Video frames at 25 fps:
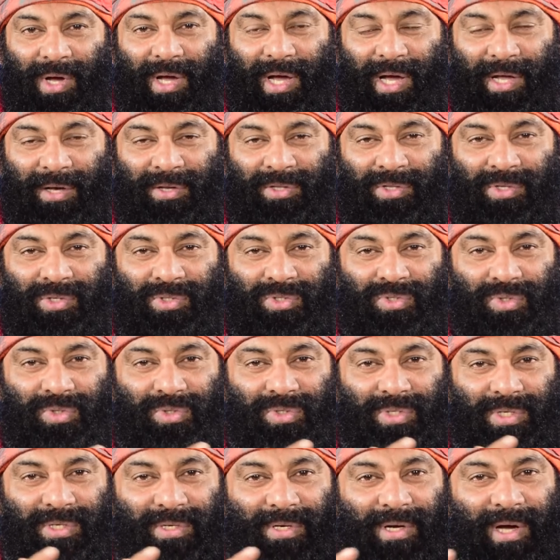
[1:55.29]
another took
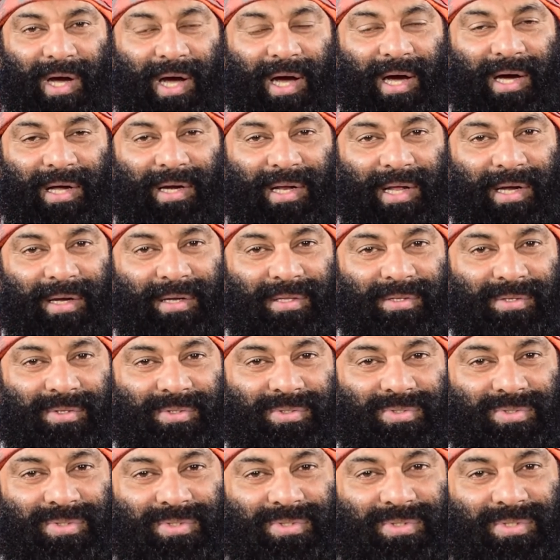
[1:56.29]
the car, another
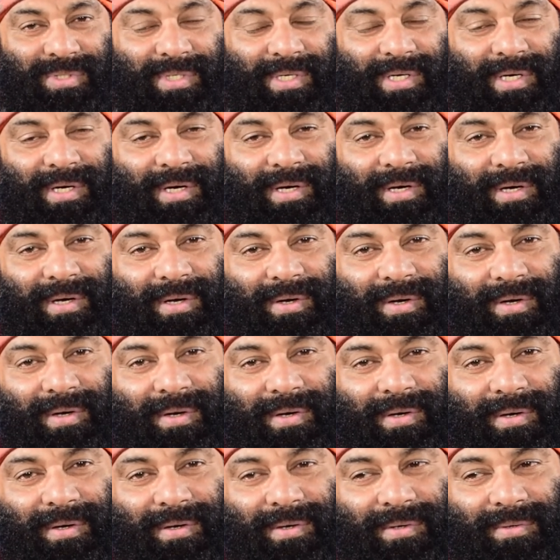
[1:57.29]
took the
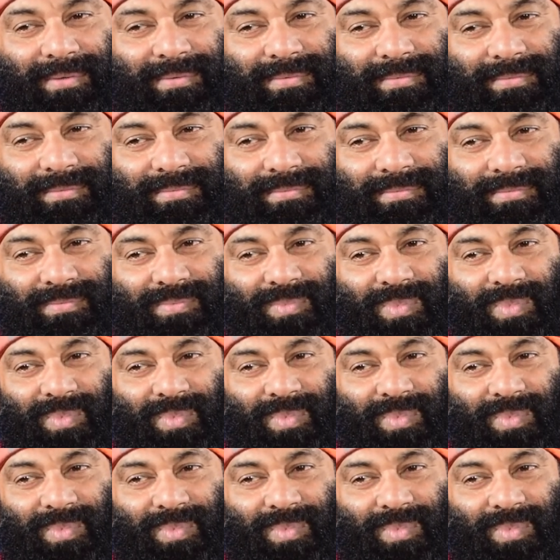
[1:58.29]
um,